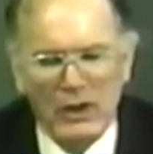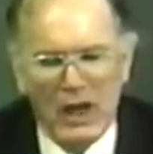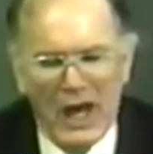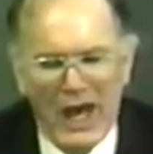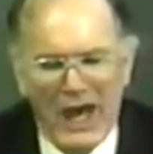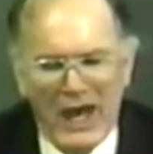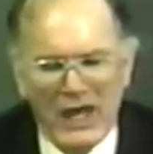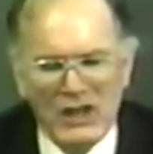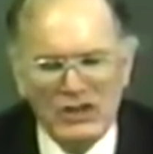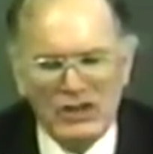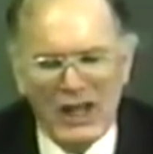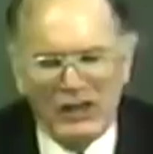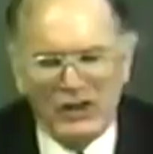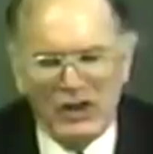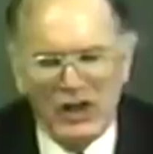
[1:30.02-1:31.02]

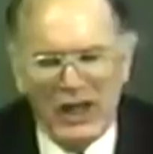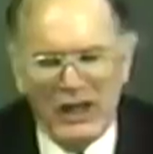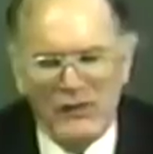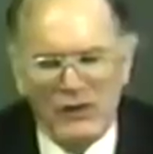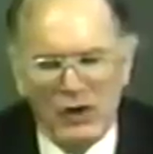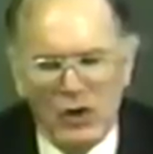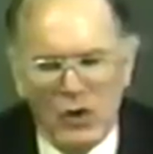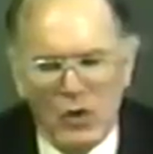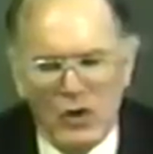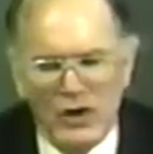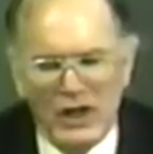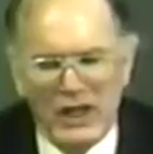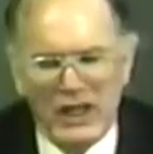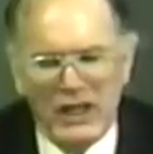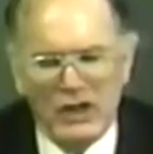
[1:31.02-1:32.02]
as that the day of the
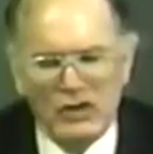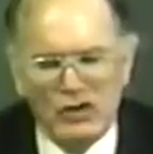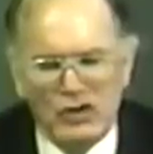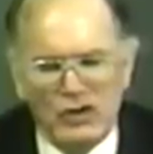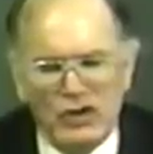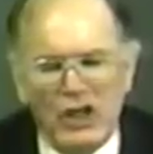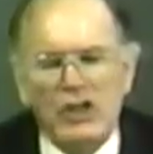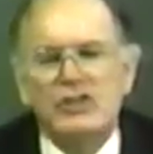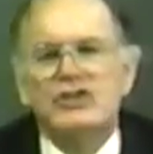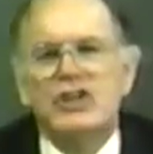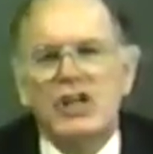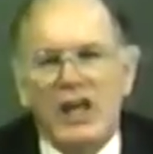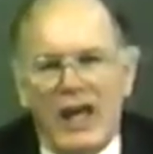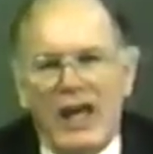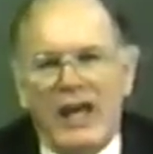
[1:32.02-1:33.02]
Lord is
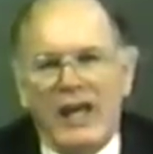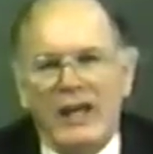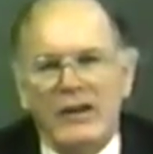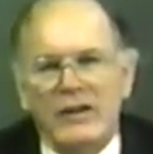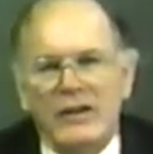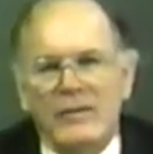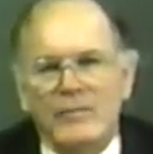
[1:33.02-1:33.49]
just at hand.